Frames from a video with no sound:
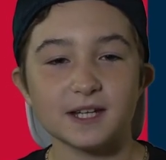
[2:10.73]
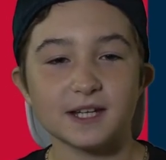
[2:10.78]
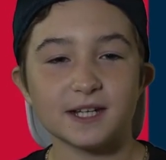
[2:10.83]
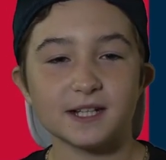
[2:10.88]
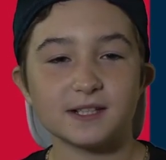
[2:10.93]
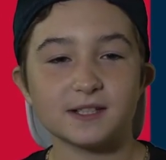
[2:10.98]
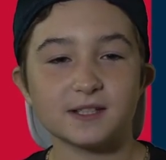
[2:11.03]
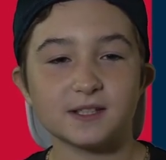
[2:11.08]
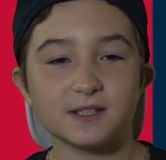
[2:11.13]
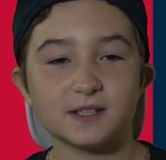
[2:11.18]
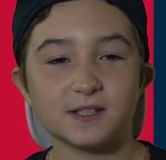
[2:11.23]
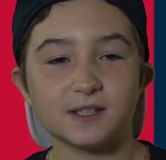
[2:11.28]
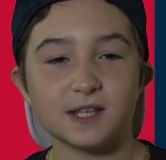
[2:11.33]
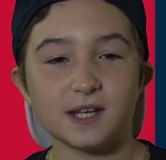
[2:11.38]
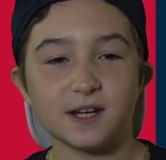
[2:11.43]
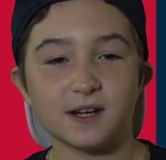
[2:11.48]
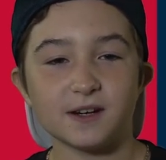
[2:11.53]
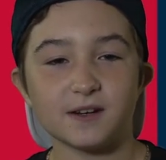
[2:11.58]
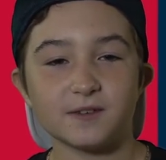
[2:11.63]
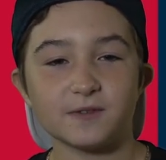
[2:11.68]
It's
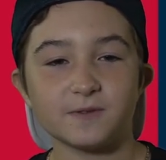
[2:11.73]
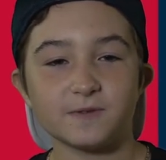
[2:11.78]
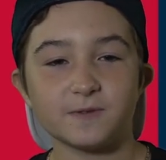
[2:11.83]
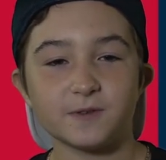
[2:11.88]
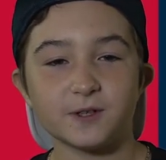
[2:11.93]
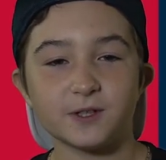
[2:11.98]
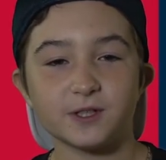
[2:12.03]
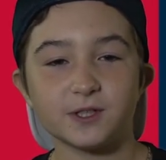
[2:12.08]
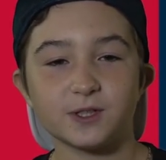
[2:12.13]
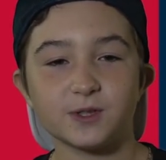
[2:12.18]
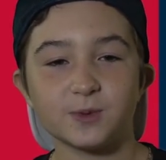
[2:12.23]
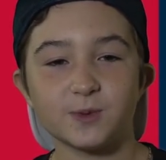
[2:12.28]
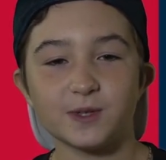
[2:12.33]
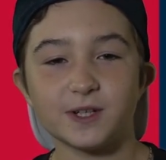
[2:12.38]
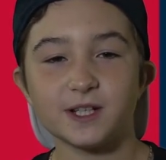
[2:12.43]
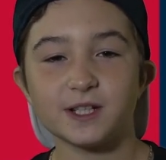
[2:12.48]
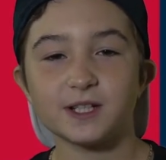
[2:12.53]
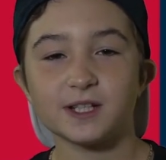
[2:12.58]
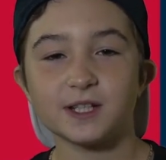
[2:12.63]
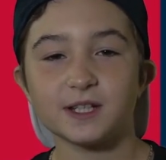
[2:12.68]
their first
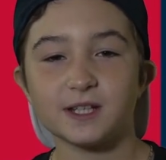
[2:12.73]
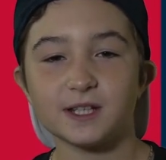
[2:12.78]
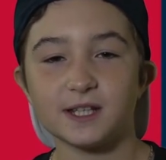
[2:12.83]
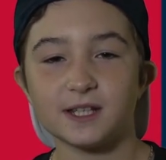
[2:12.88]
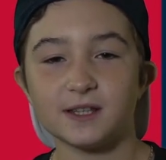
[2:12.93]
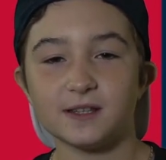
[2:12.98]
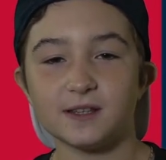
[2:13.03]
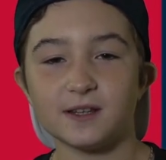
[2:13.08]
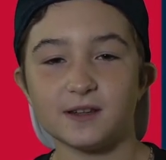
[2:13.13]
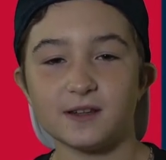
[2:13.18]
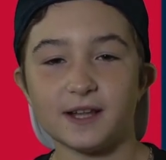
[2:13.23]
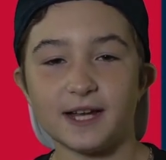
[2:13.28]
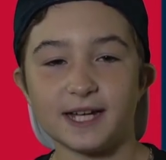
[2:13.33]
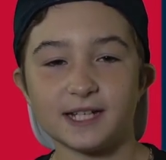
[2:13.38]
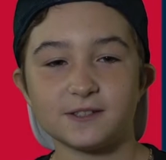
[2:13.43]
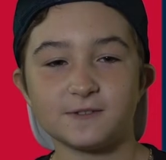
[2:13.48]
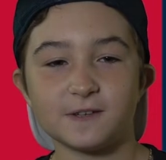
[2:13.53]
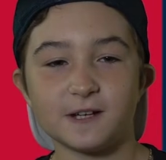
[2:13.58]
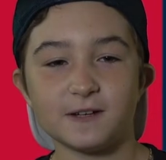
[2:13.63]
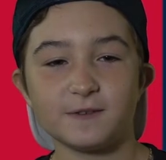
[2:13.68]
win in the
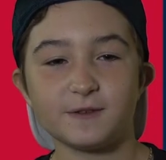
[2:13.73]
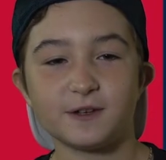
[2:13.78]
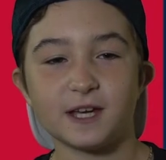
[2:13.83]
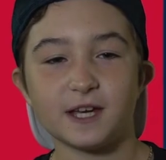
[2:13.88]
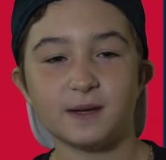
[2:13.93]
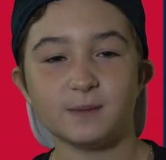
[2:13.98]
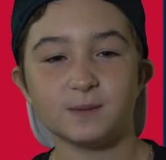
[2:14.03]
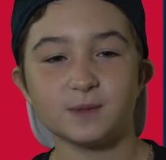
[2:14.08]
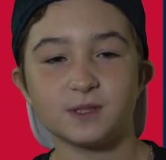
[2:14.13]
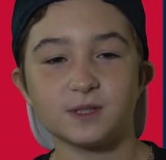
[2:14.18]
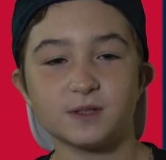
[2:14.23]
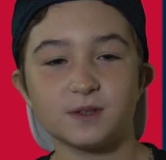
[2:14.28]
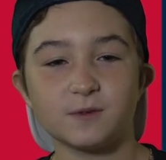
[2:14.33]
last 5 games.